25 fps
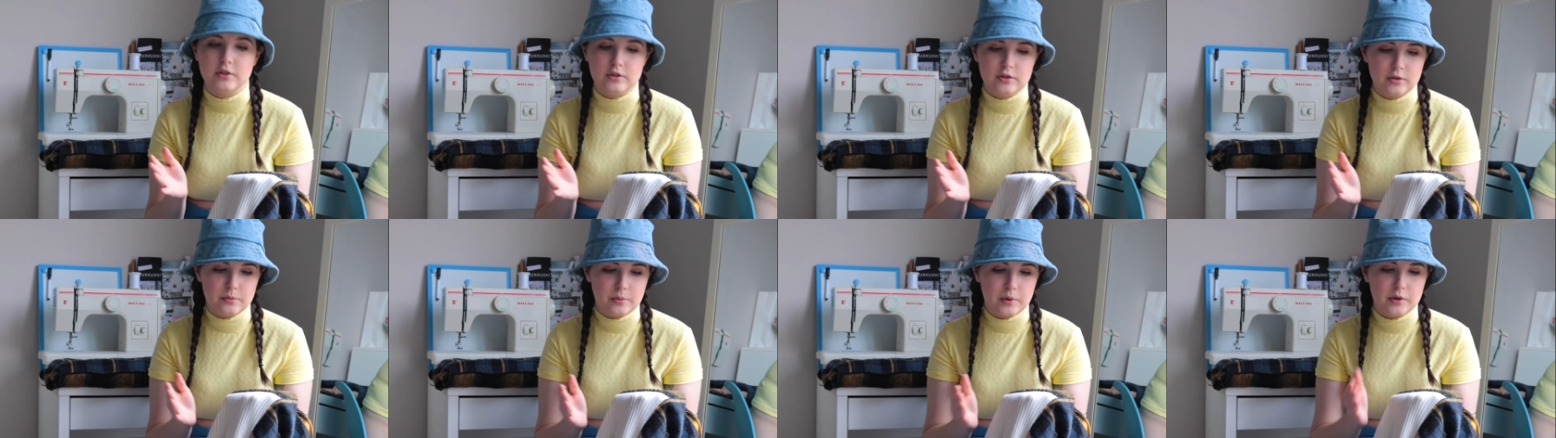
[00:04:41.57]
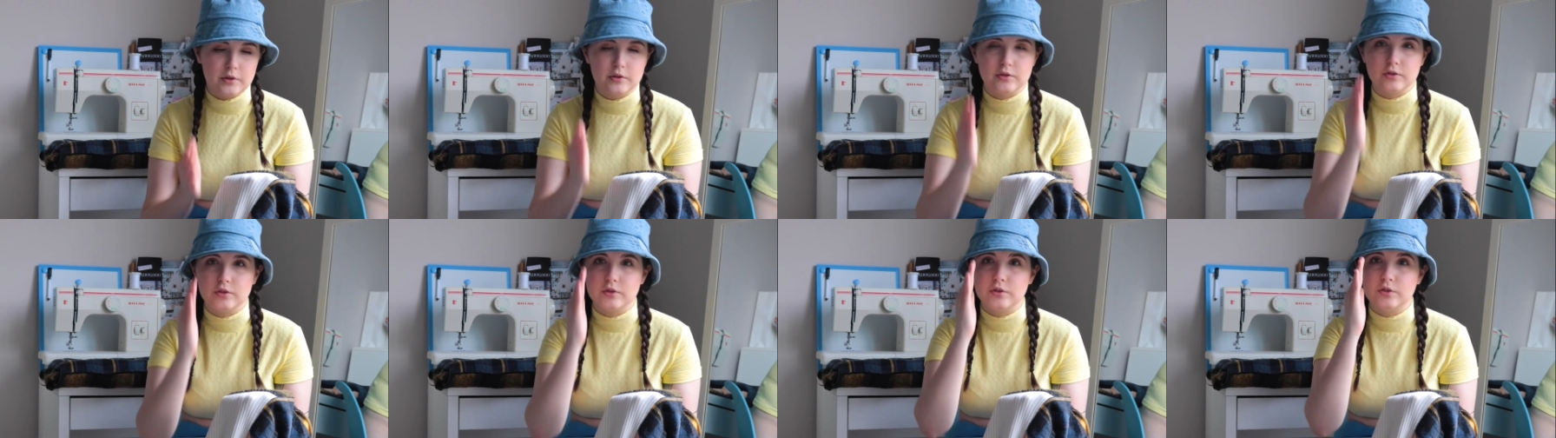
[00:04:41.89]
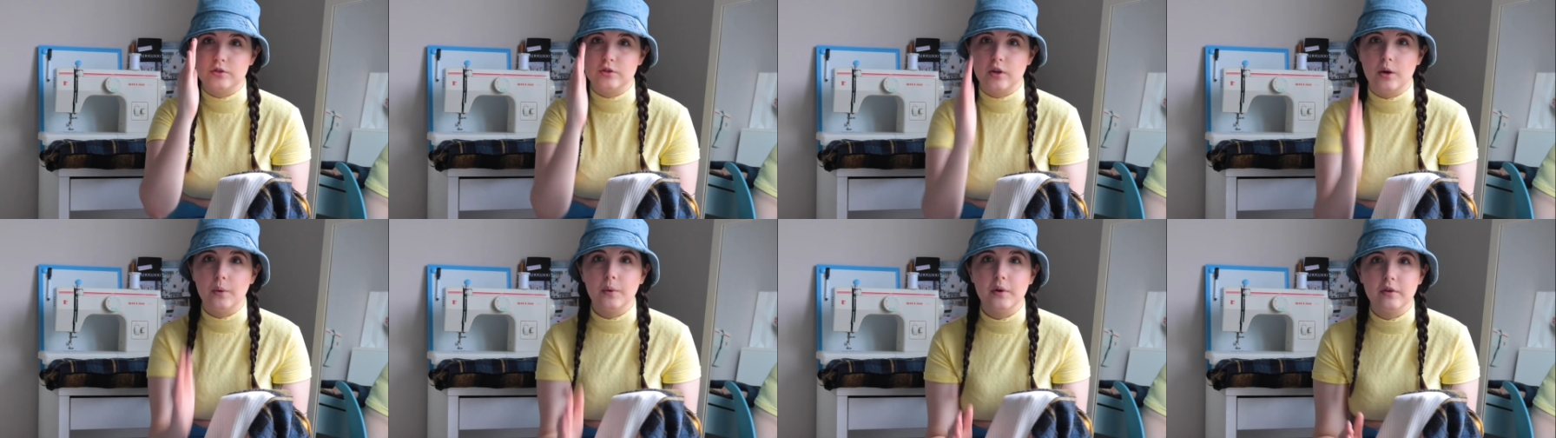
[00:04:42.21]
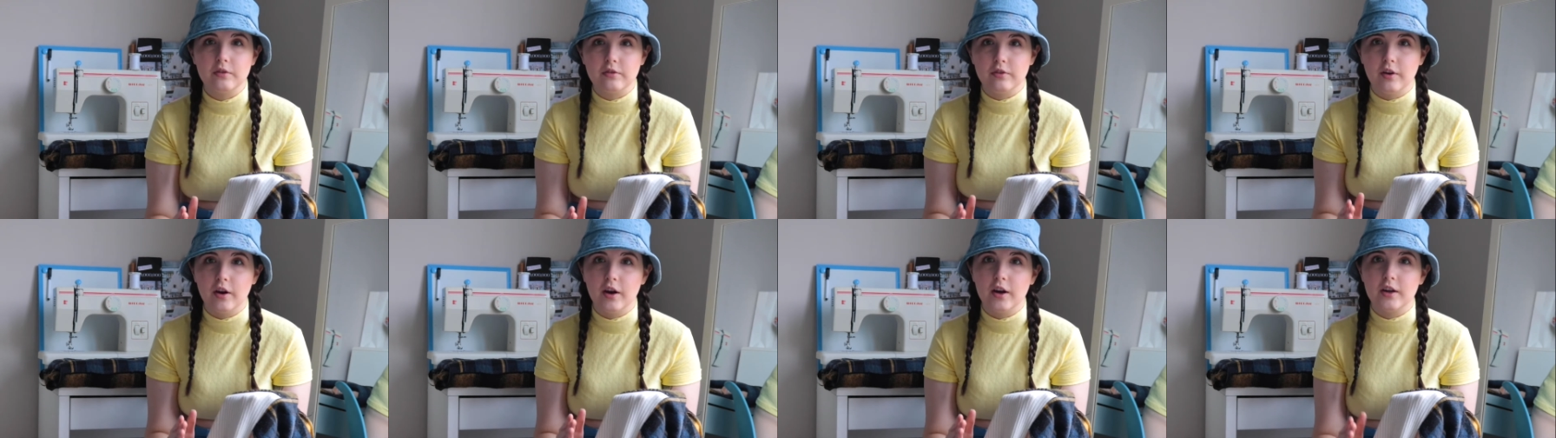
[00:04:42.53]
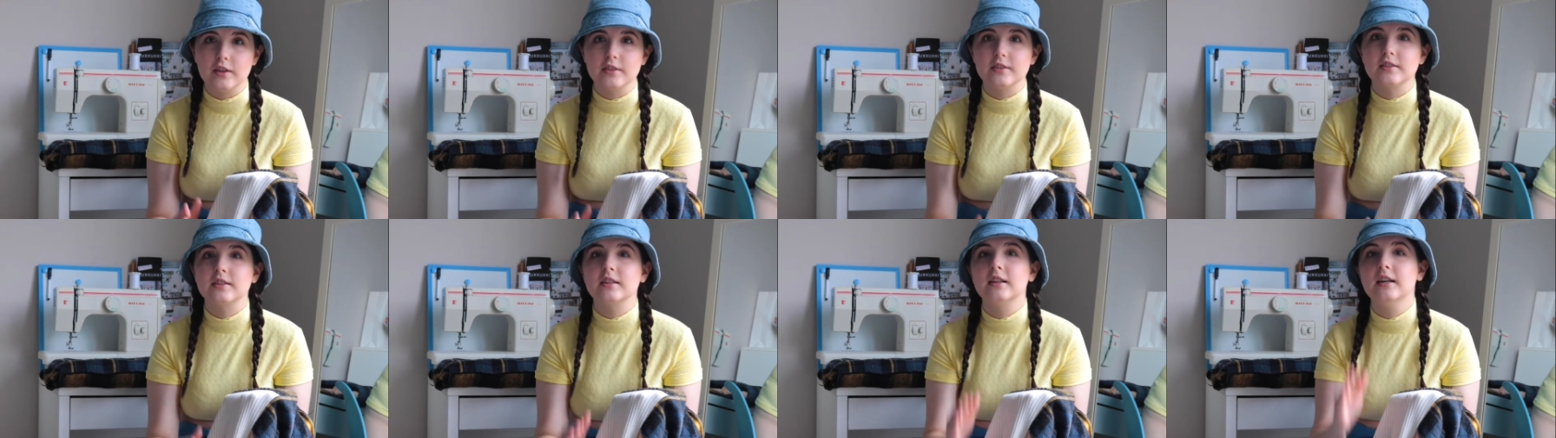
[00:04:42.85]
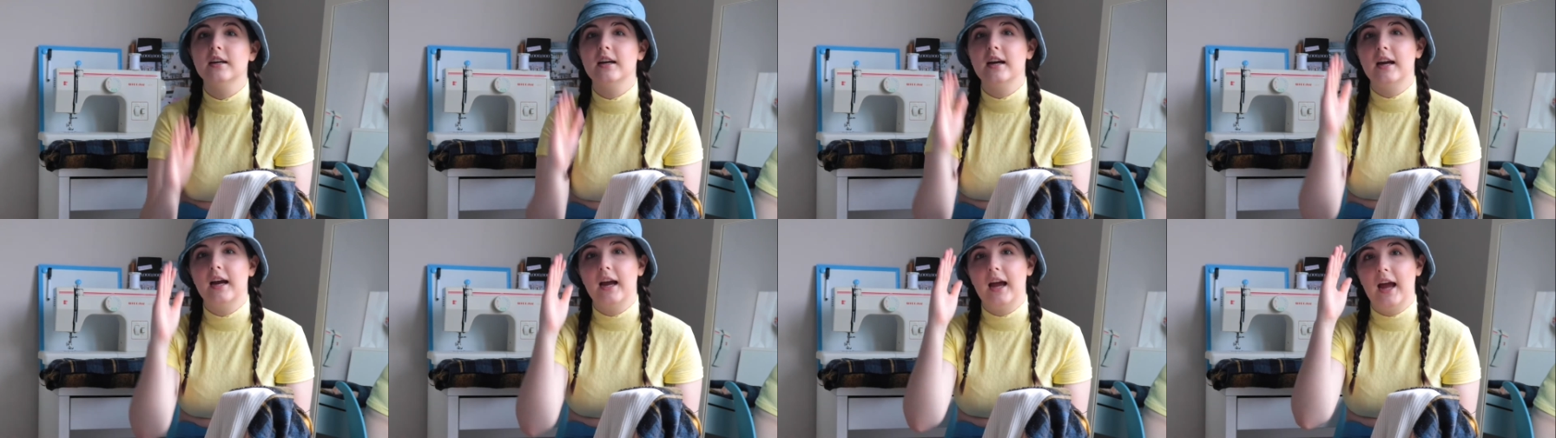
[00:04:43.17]
supposed to sew it first
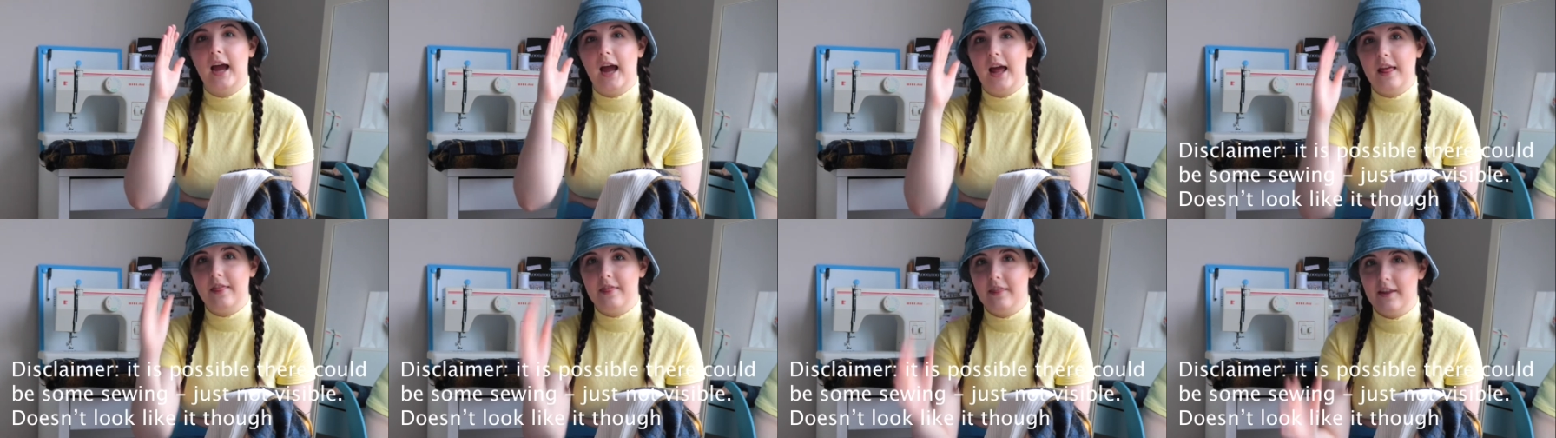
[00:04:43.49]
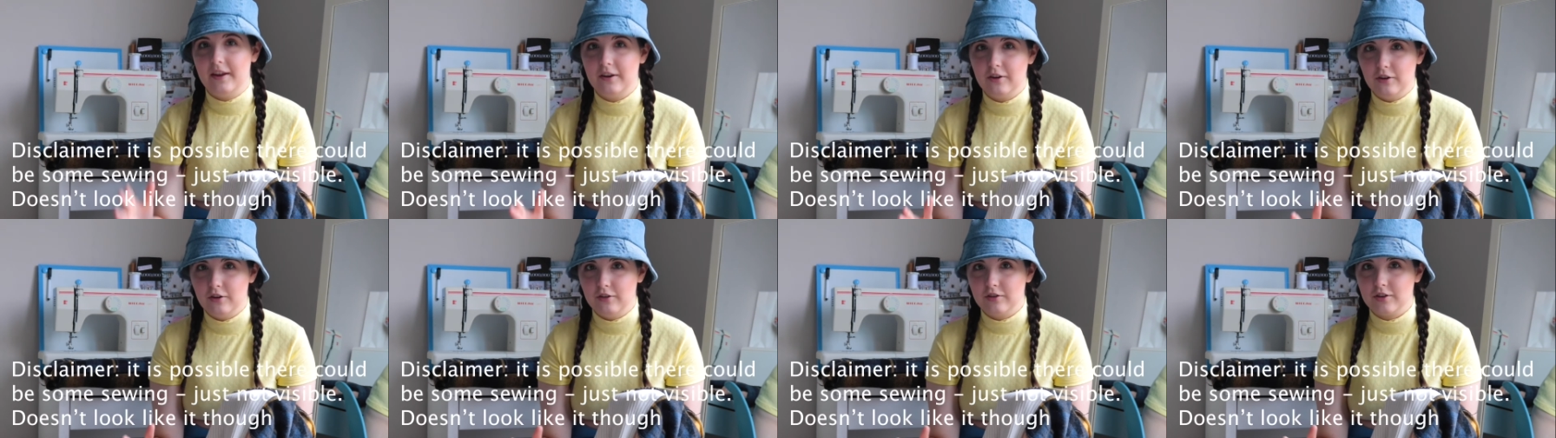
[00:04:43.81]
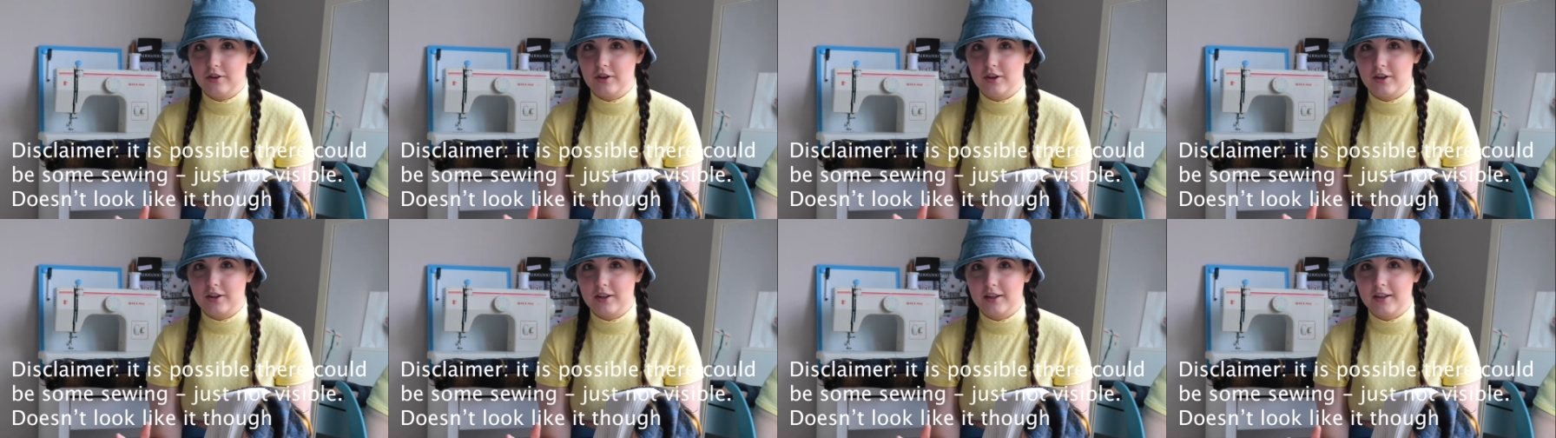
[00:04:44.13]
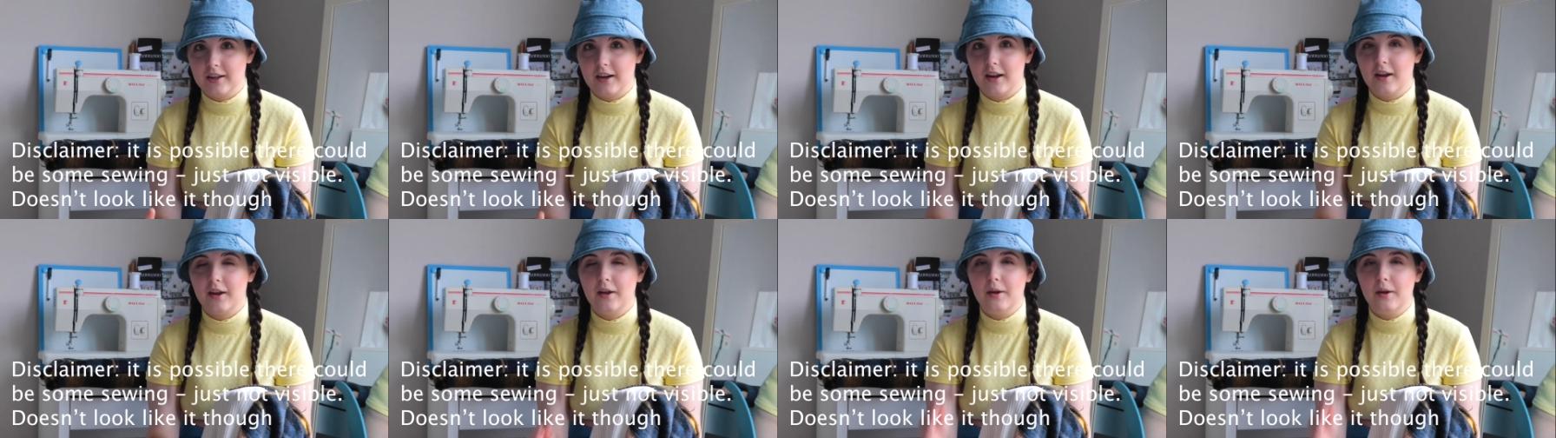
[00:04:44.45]
and then overlock it,